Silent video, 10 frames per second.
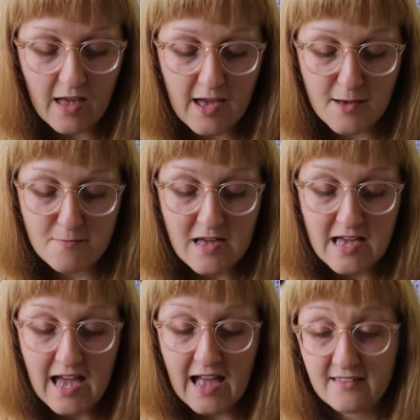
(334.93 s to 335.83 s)
And
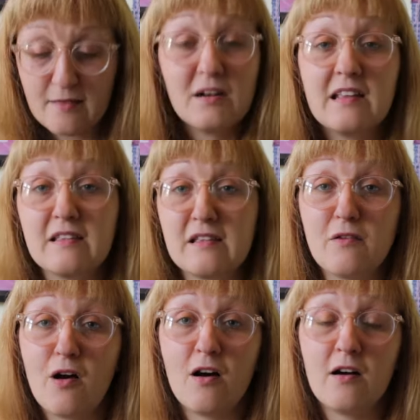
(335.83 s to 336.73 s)
similarly, there
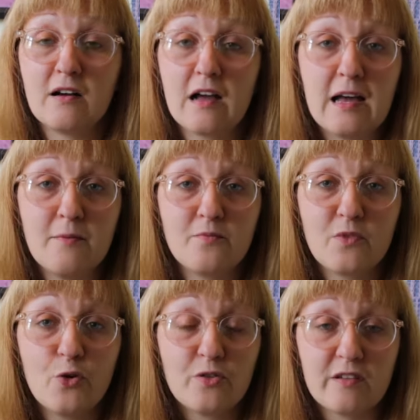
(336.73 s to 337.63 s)
are
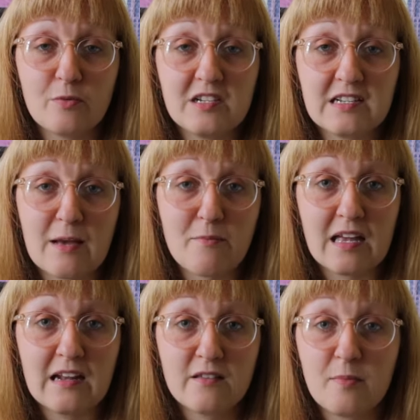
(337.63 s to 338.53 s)
courses which accept
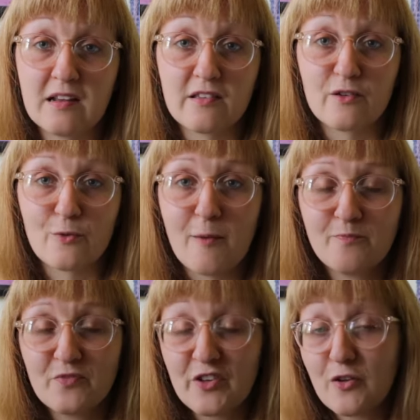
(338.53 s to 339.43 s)
beginner spinners as well,
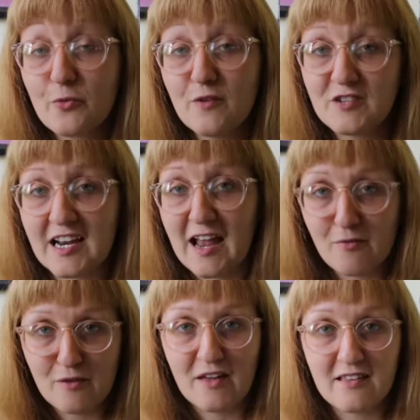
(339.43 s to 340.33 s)
so it's worth checking out
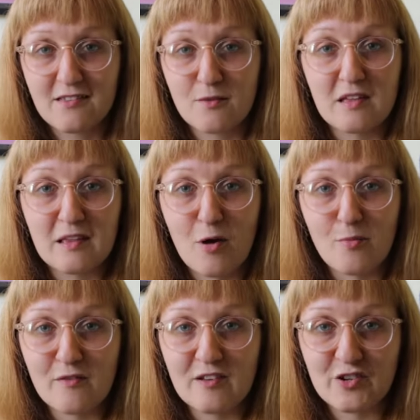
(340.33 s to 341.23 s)
if that's something that might
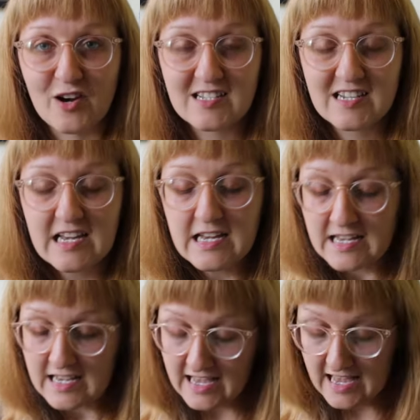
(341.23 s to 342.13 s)
be of interest.
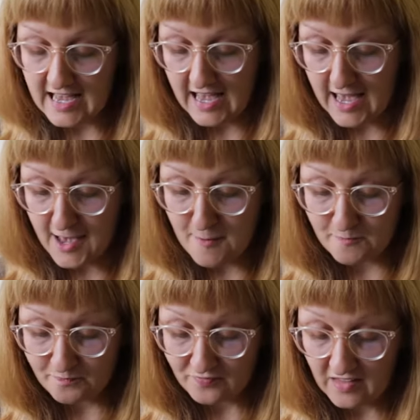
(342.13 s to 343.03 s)

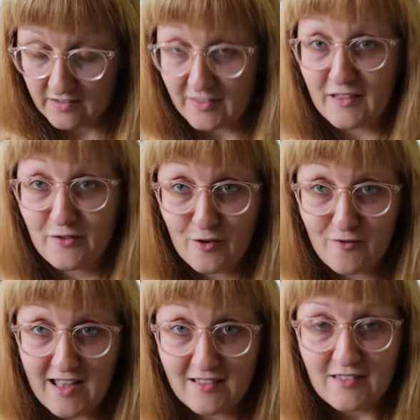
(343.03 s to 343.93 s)
So that's for
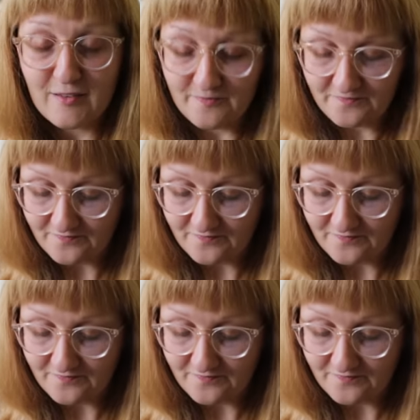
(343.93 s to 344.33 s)
events.